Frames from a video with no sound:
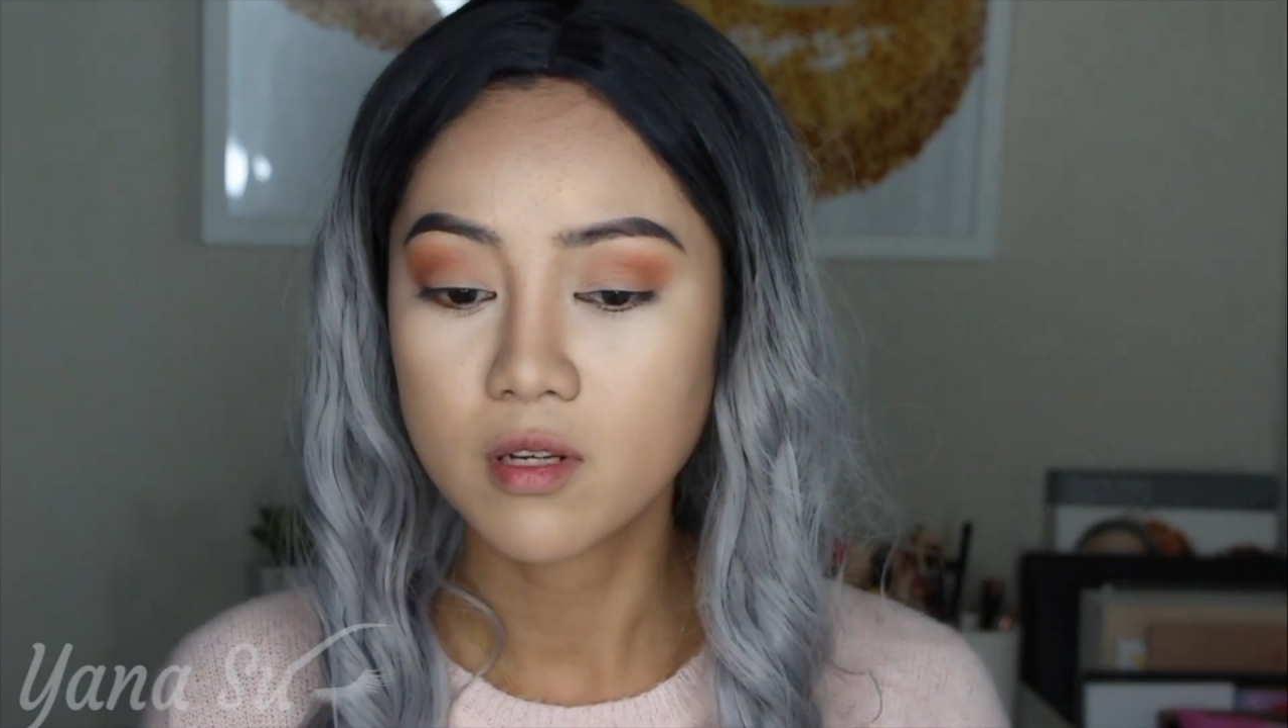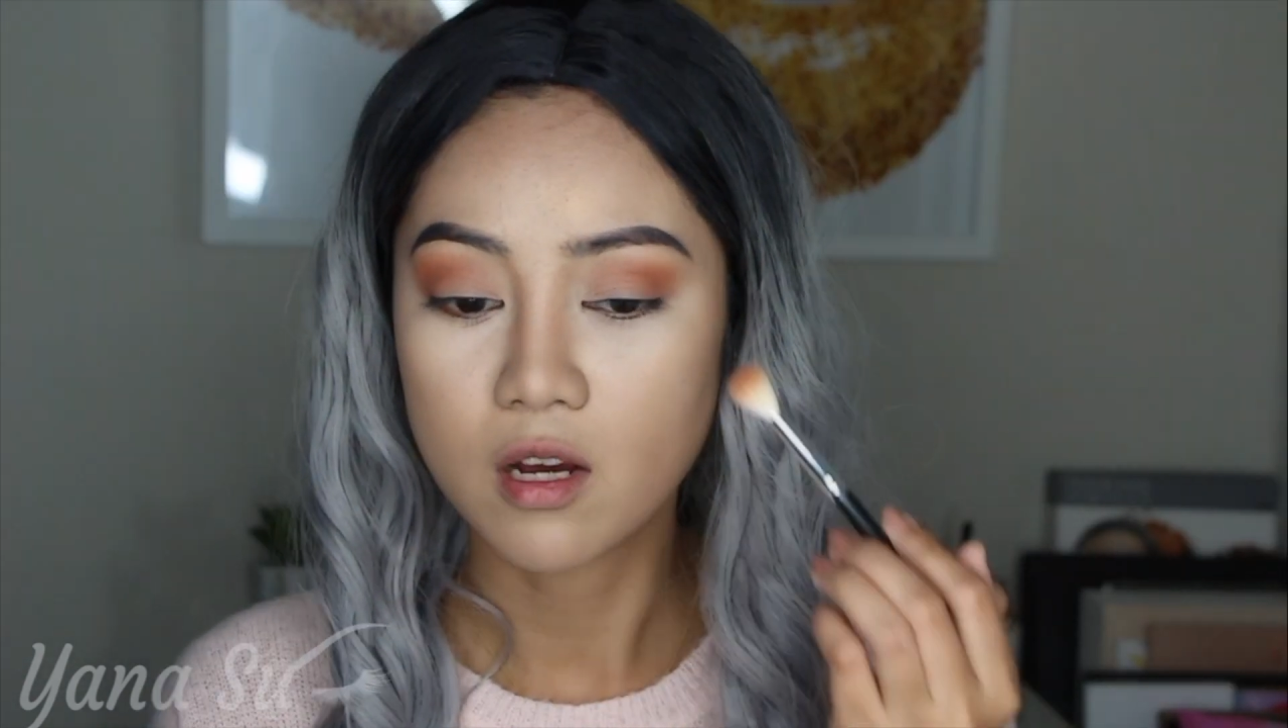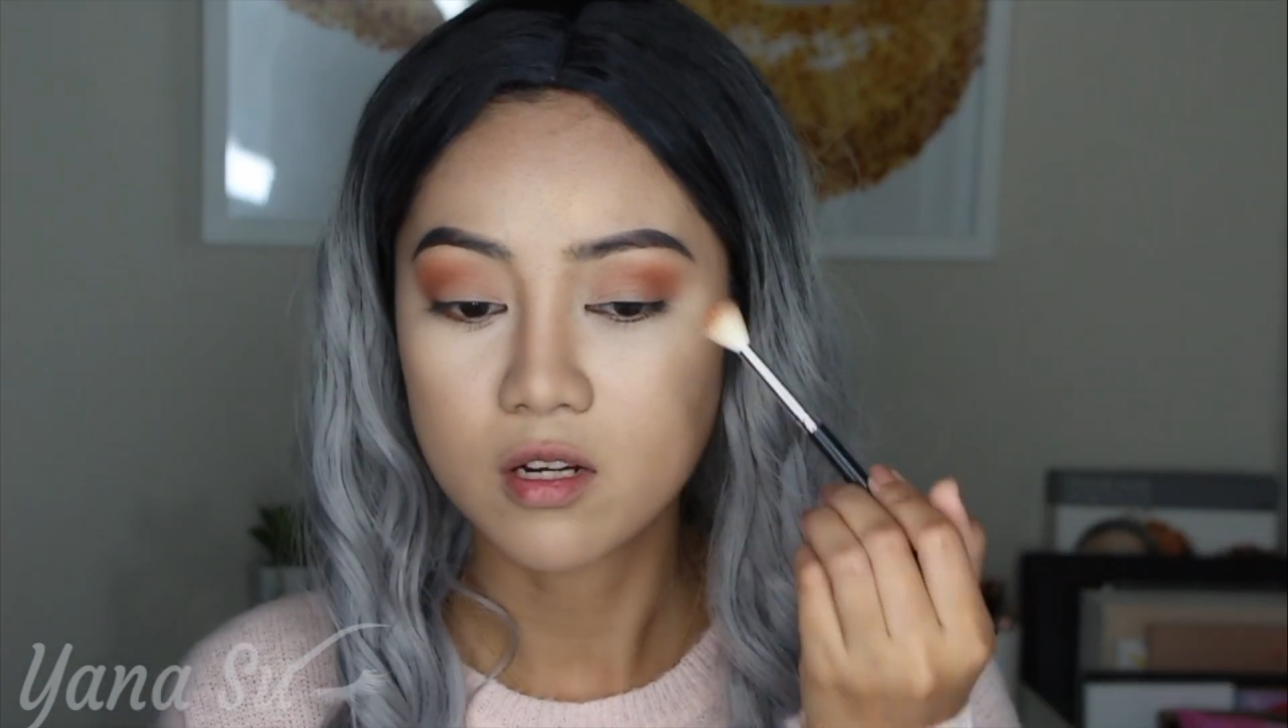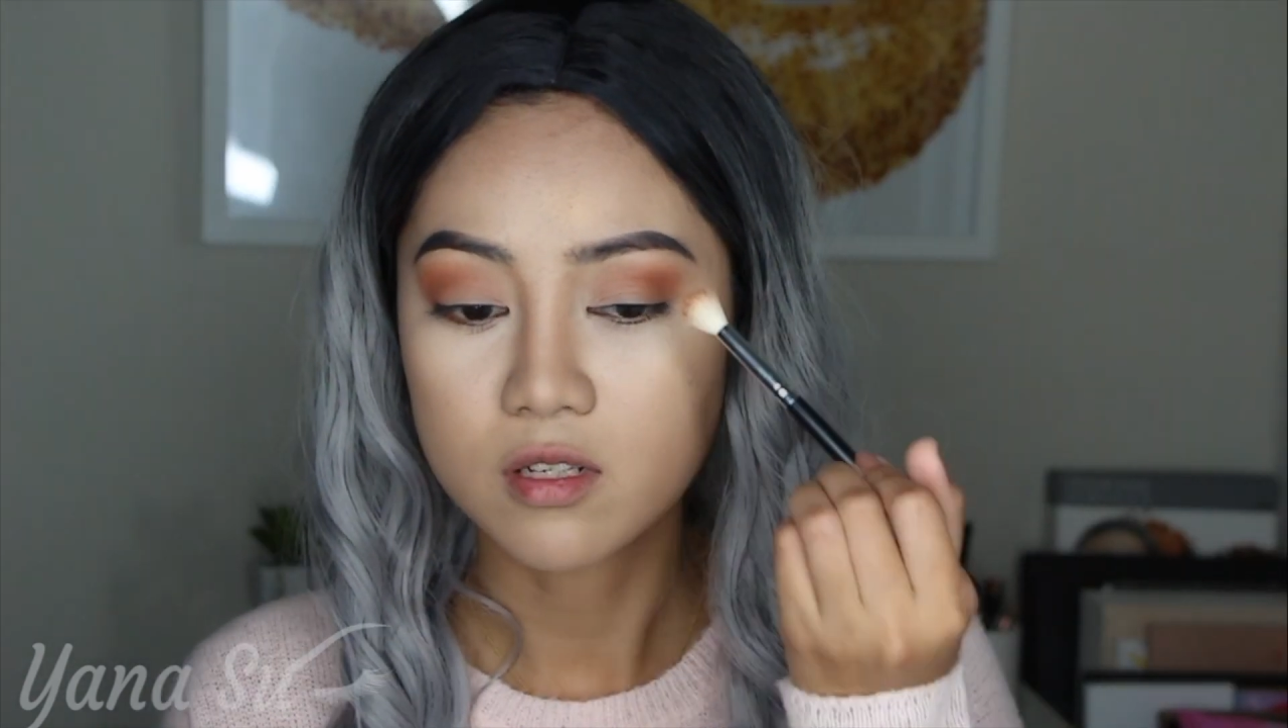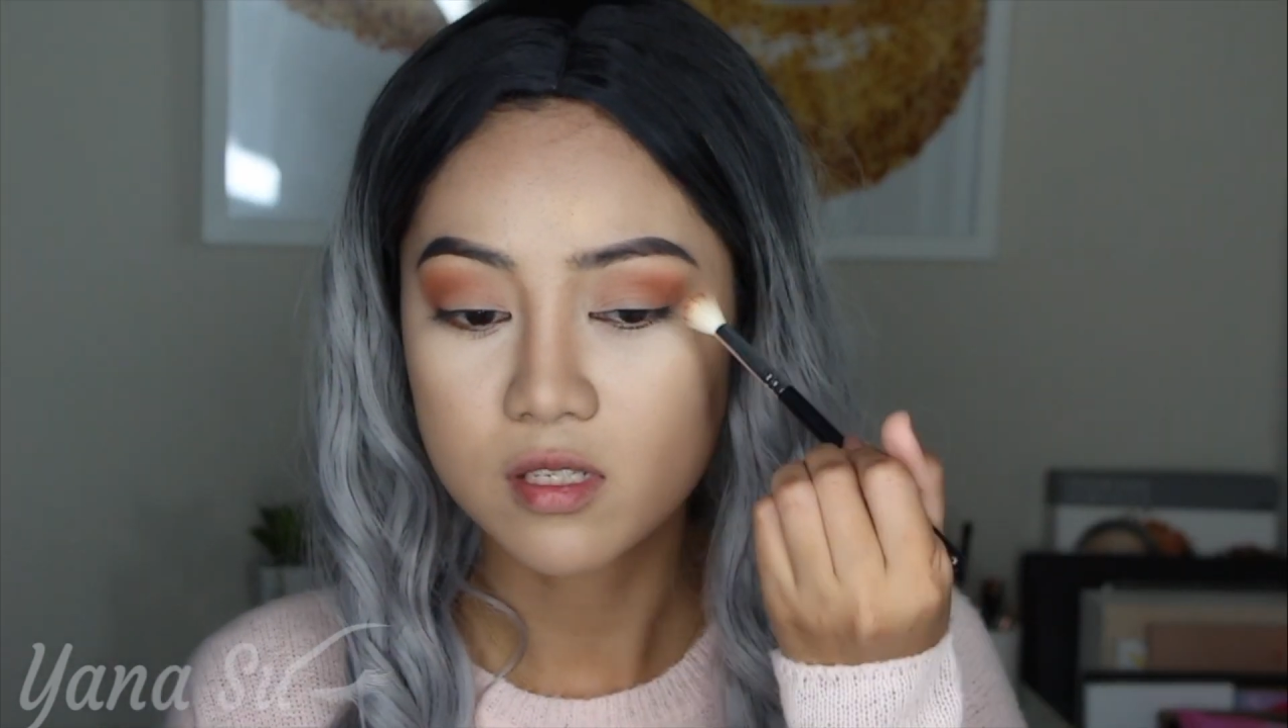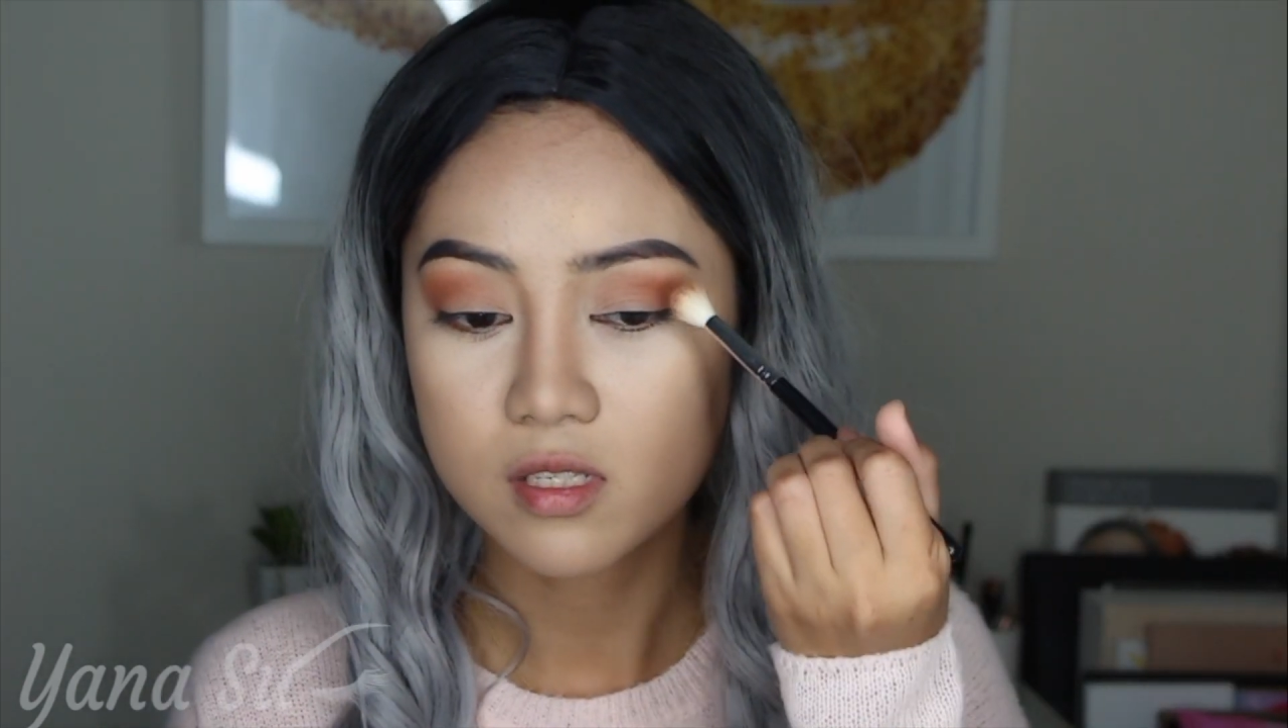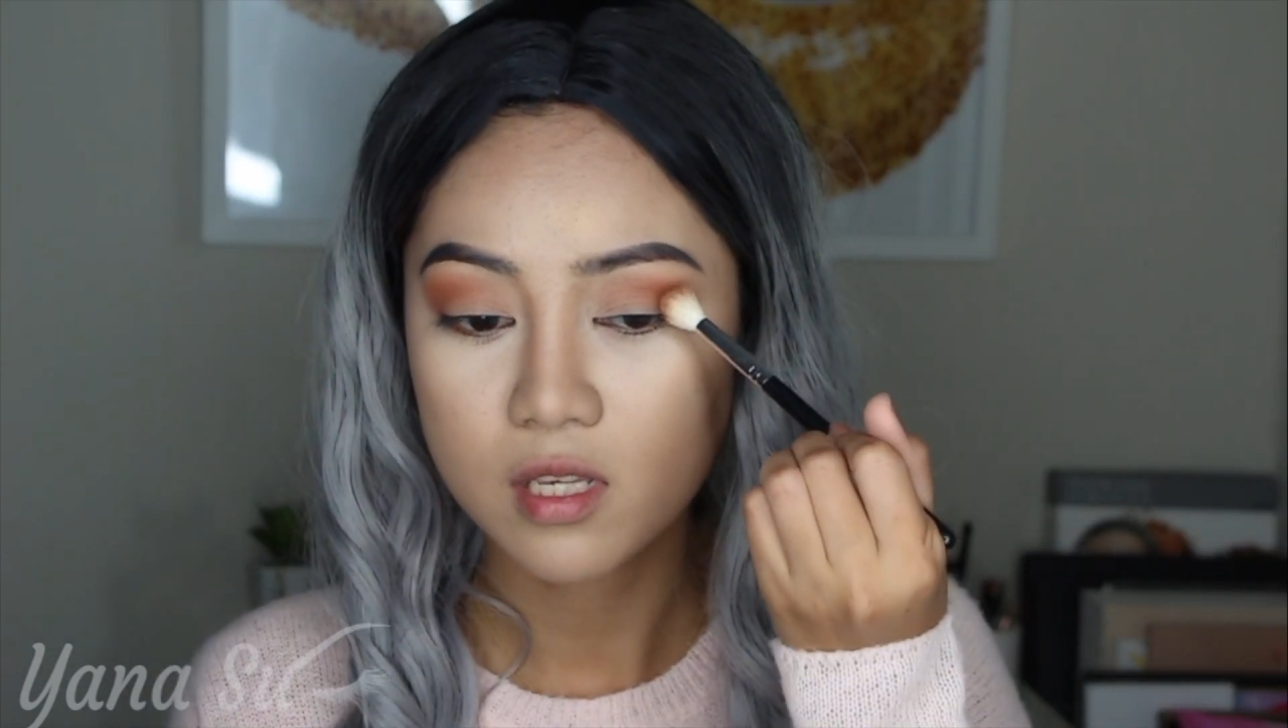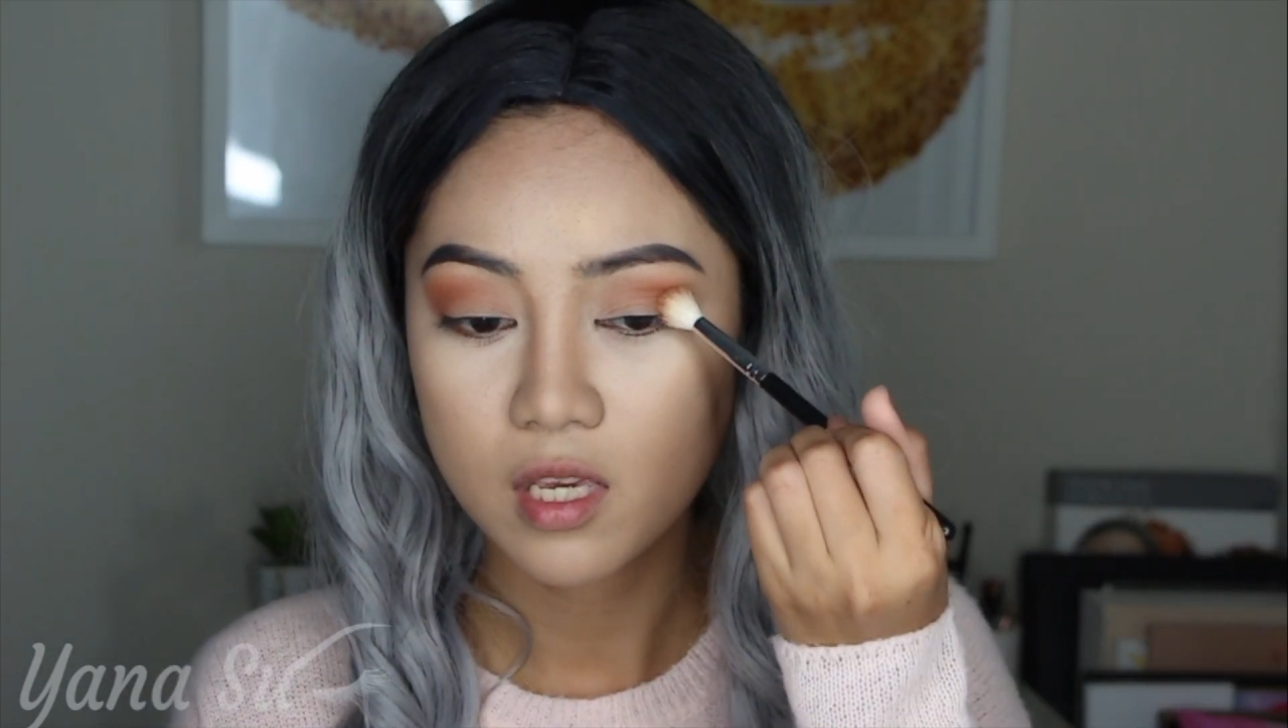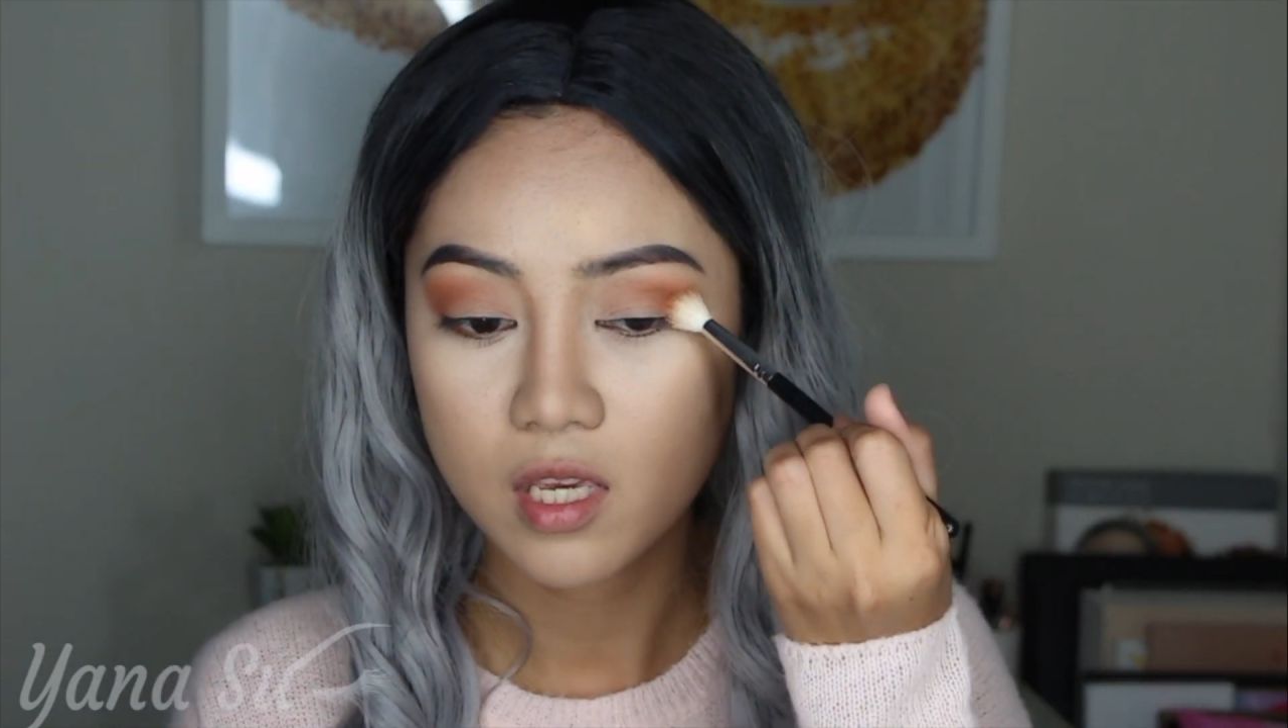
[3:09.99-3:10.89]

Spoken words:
goes